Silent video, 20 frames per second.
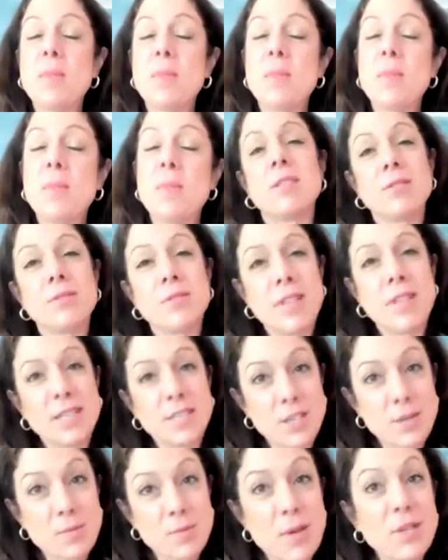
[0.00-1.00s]
Also
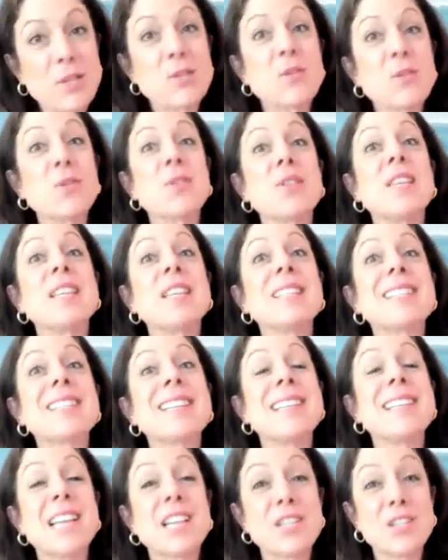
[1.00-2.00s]
testing to make sure this
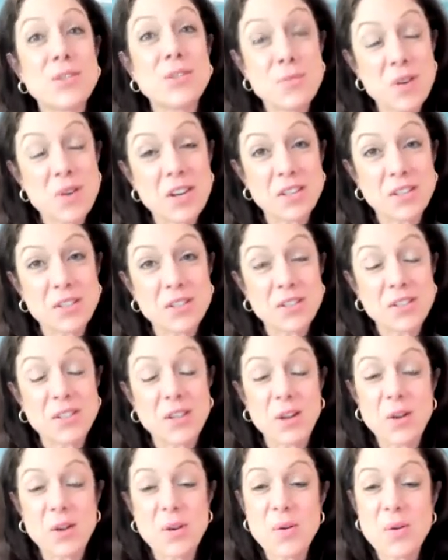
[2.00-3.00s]
connection works.
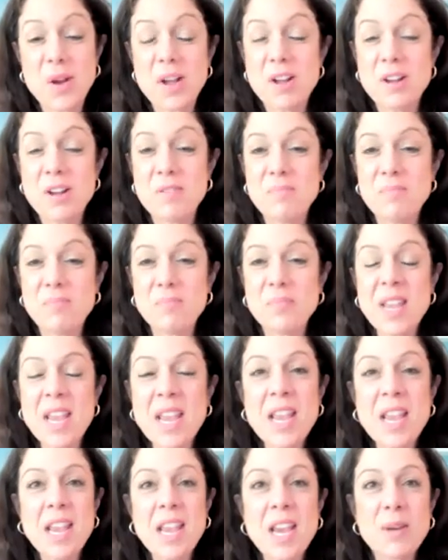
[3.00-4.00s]
So
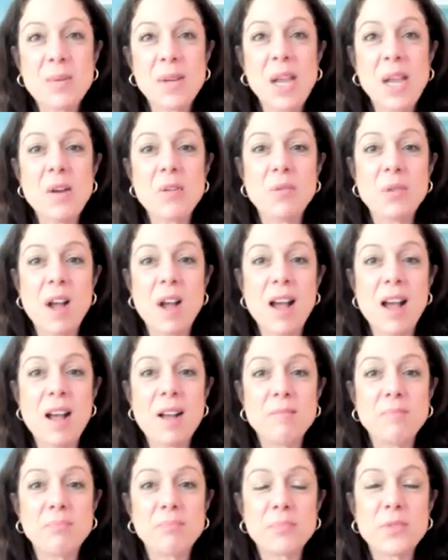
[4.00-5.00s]
here we
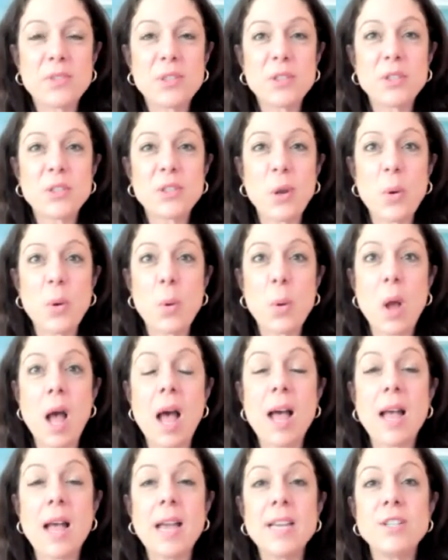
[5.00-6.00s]
go. So
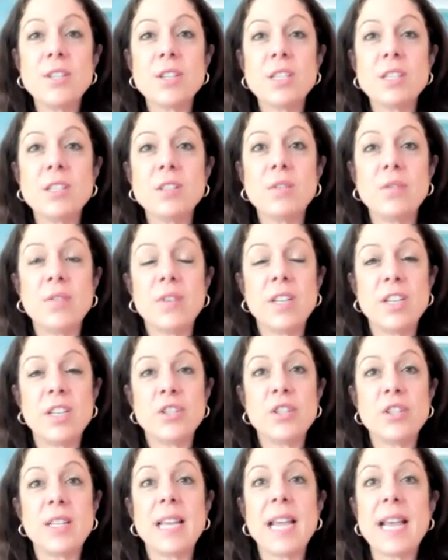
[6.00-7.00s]
I just
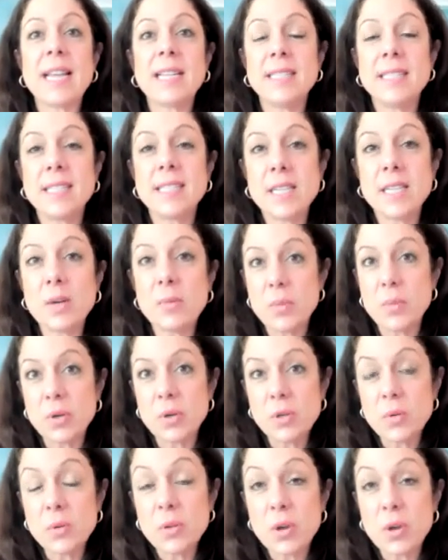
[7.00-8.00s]
finished editing a
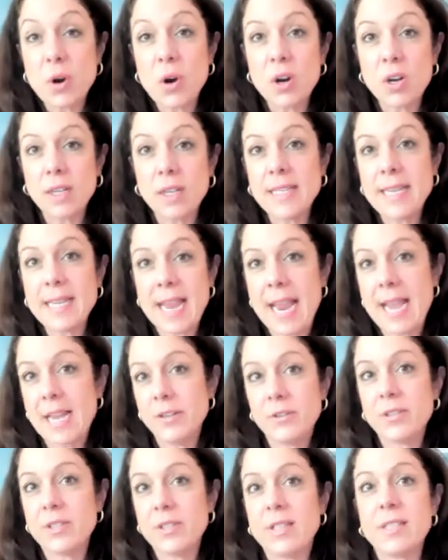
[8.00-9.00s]
book with Harleen
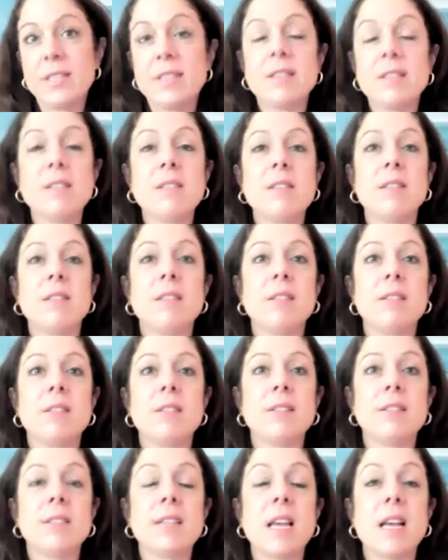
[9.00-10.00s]
Anderson
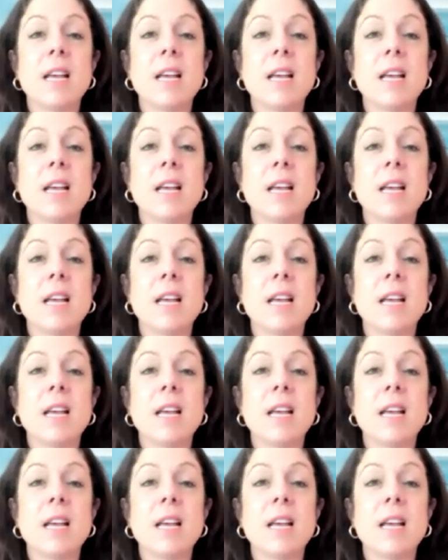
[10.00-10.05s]
called